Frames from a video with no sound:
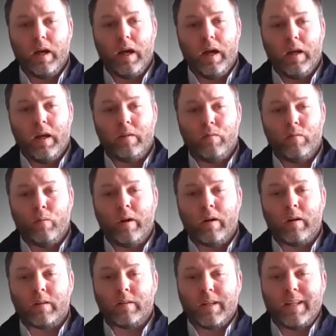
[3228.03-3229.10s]
And we
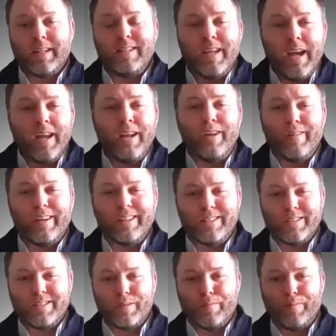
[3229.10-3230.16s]
are continuing
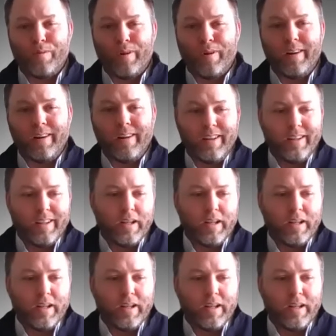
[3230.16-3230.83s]
to support